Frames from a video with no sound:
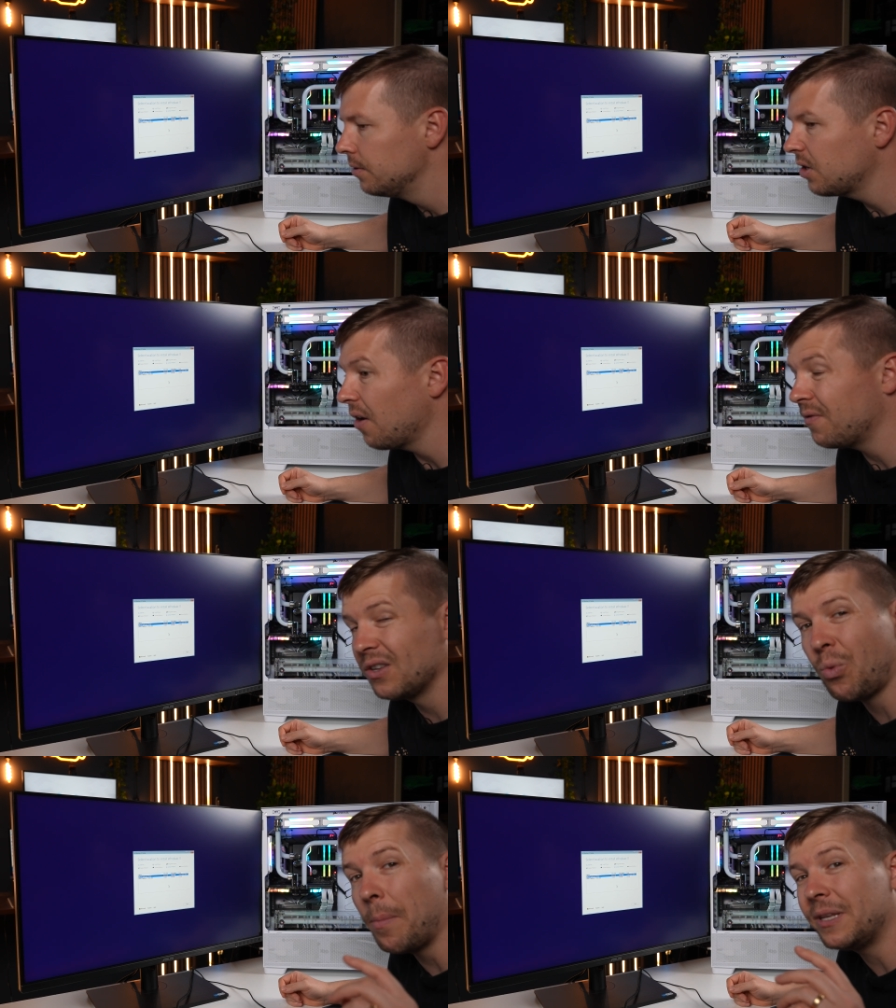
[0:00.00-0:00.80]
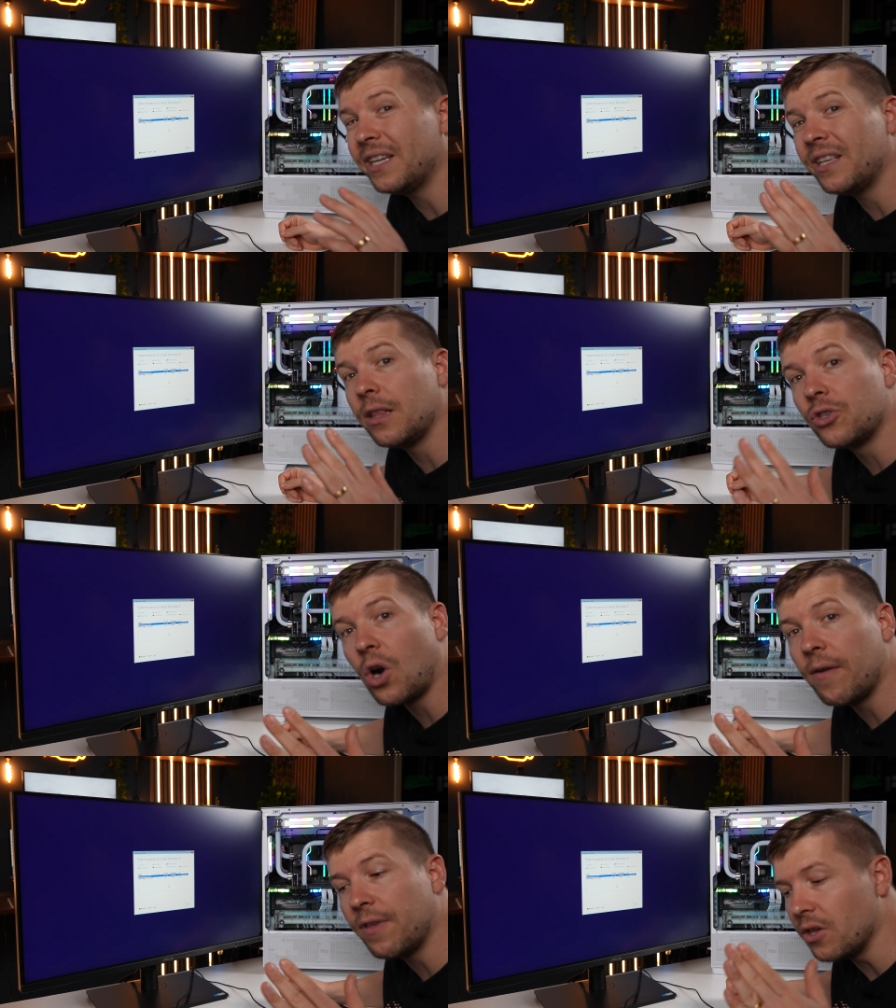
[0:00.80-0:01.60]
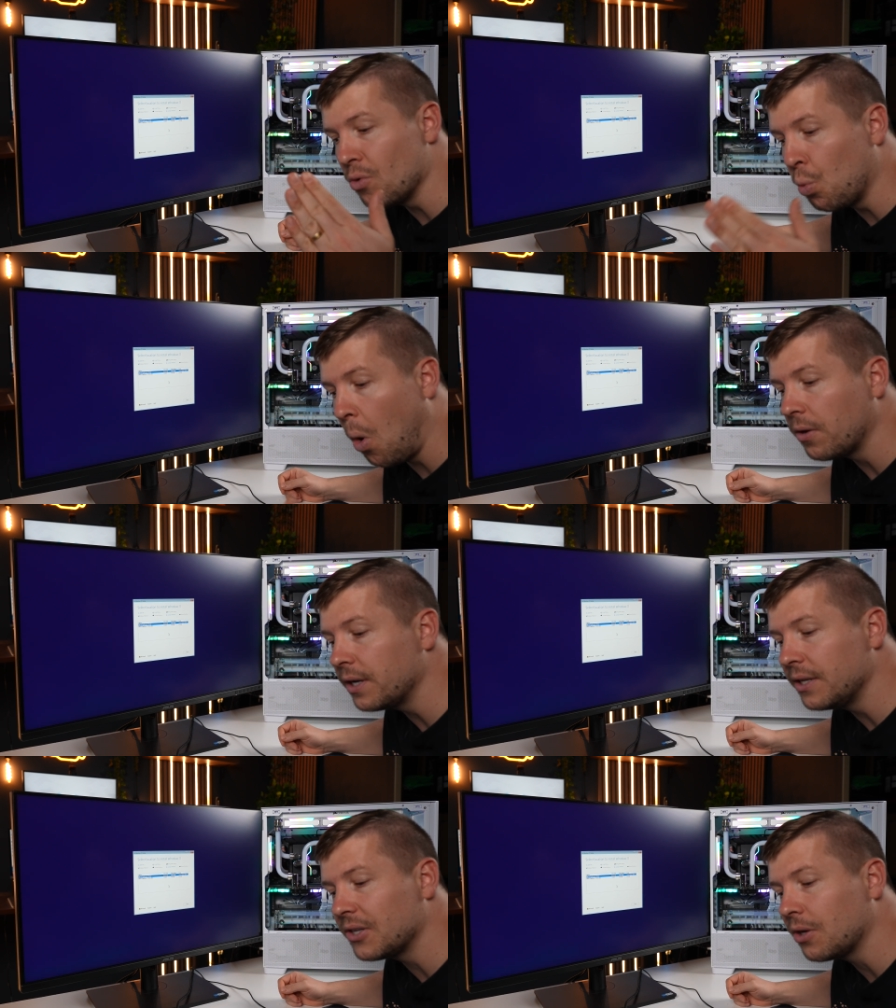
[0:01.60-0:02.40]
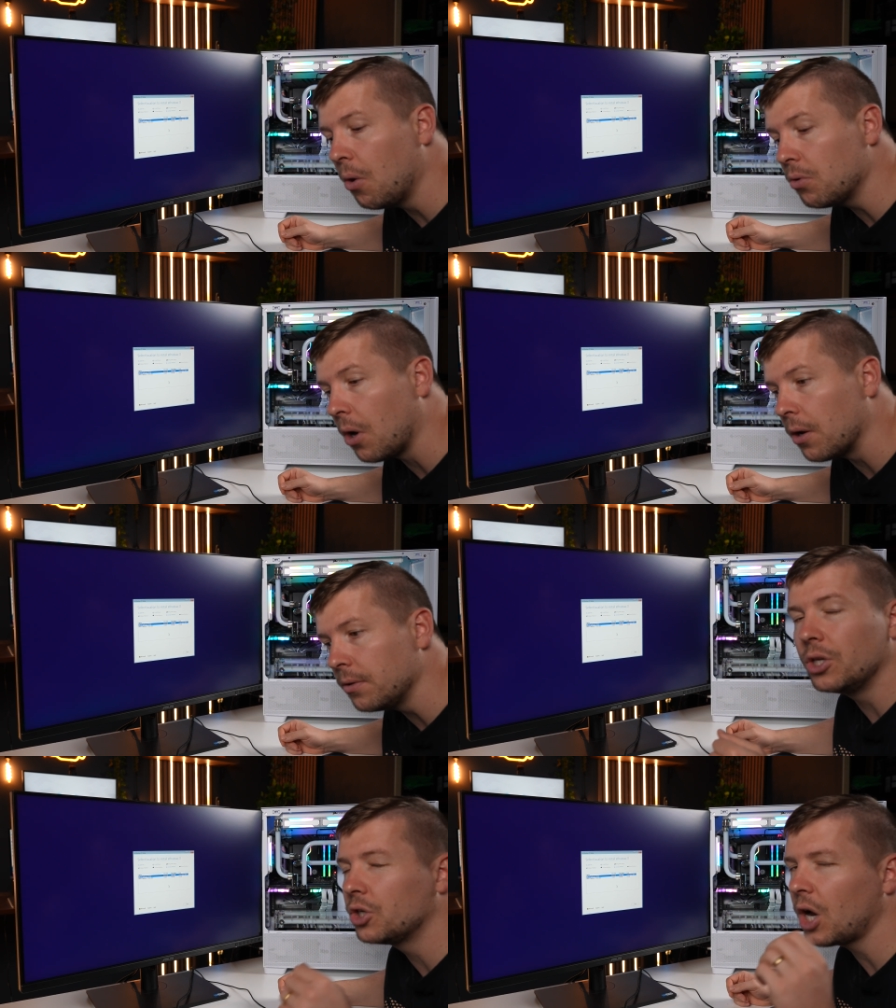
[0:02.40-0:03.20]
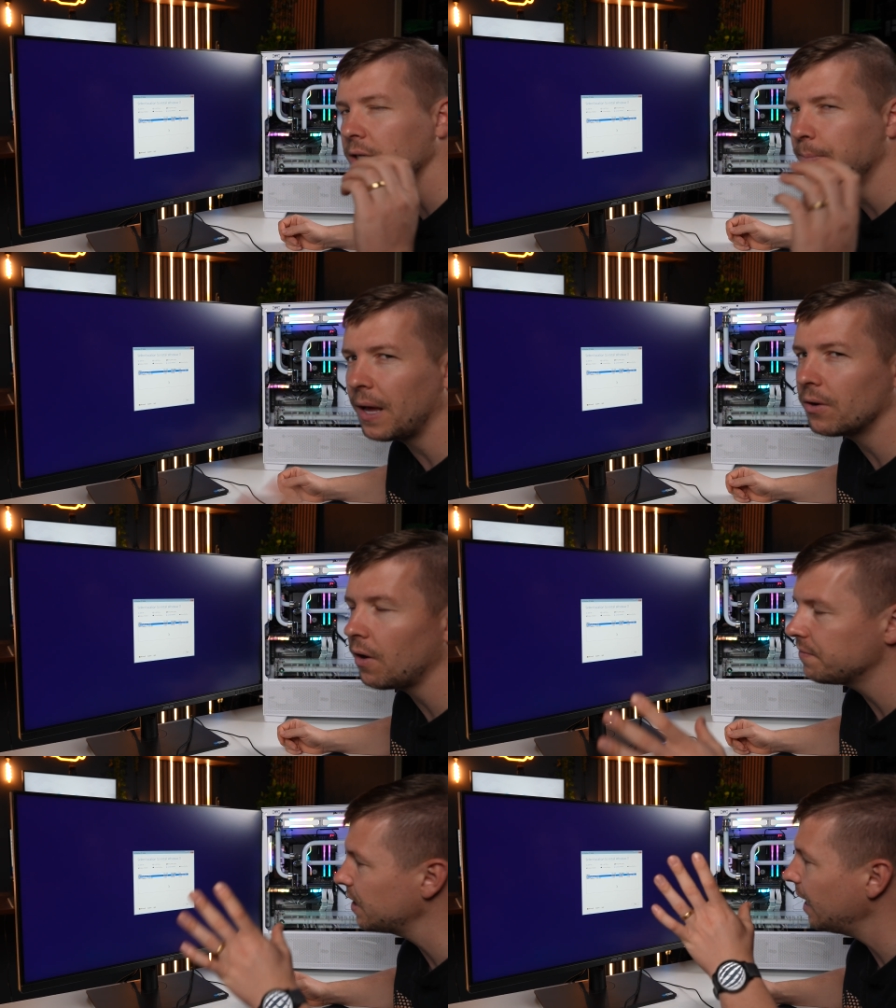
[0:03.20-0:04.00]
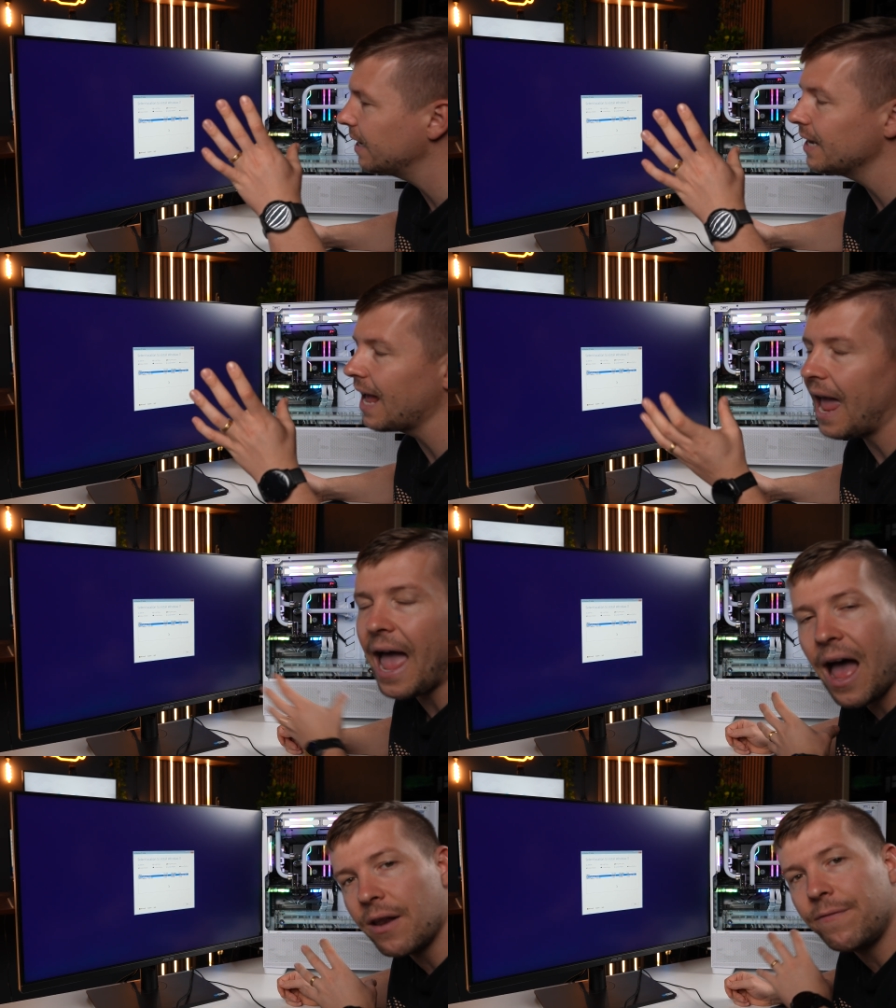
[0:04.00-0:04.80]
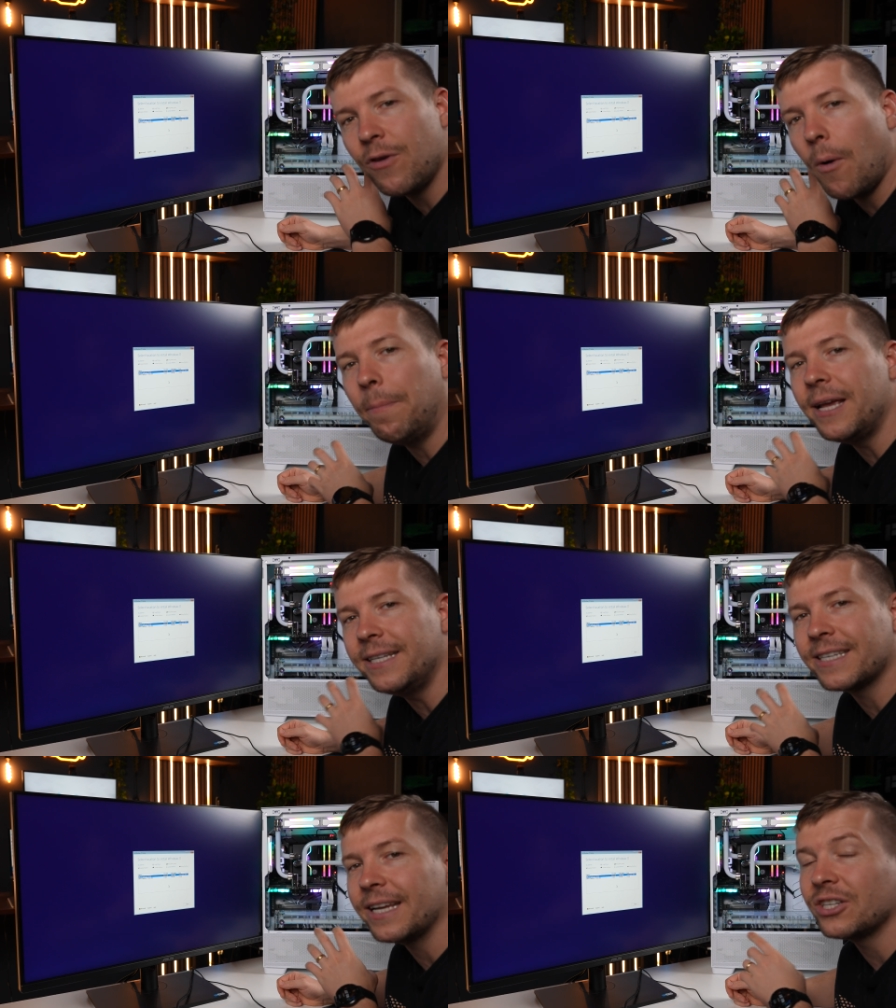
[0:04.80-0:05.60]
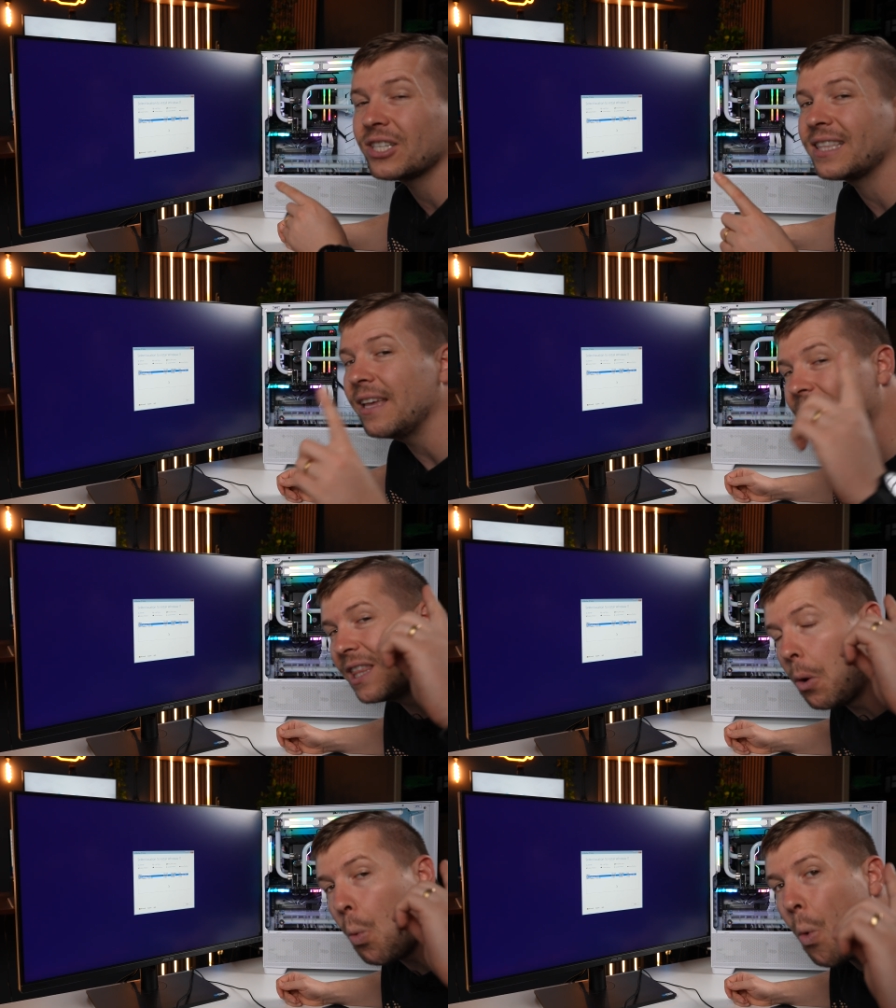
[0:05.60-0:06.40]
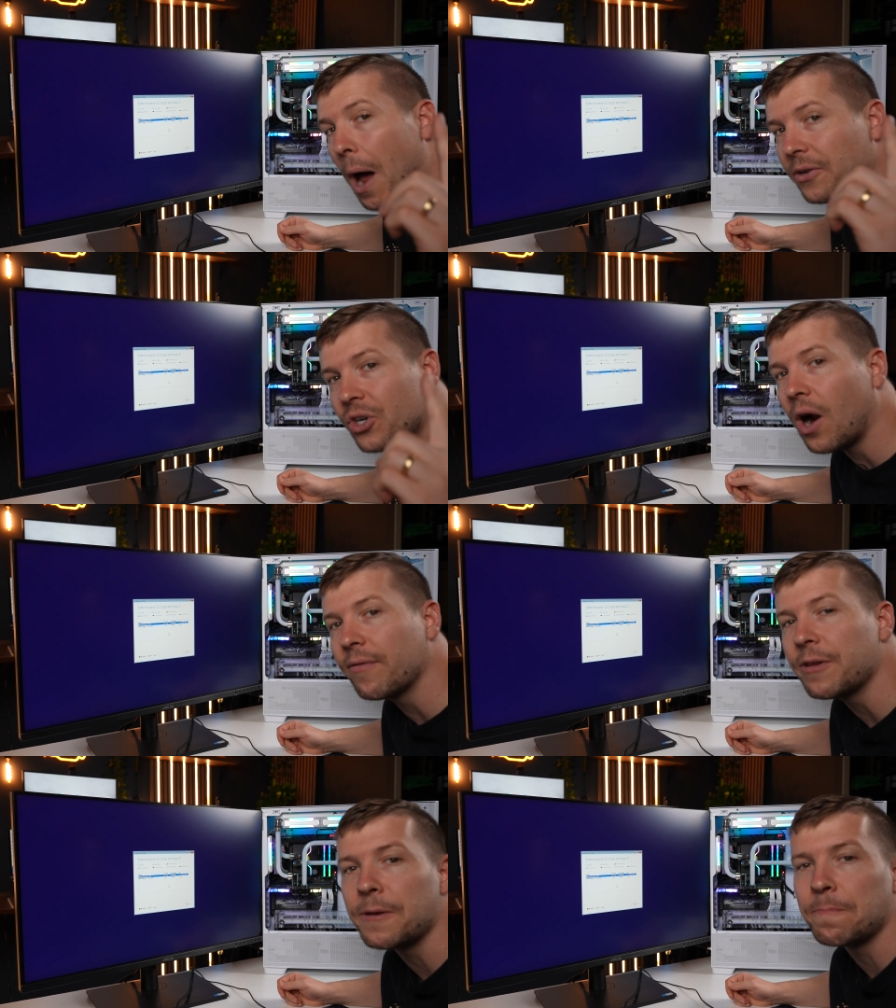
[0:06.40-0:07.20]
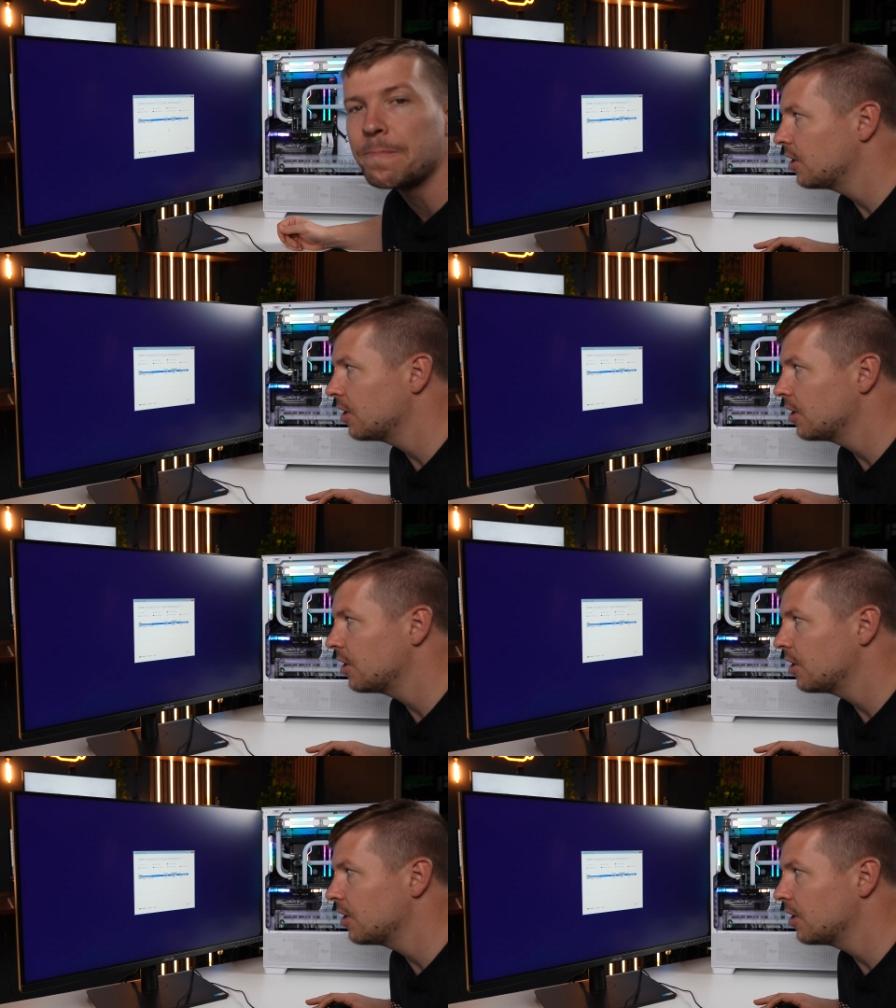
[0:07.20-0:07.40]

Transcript: So if there's one particular drive that you want it installed on, you're just better off taking it out of your P C and just leaving the one drive in.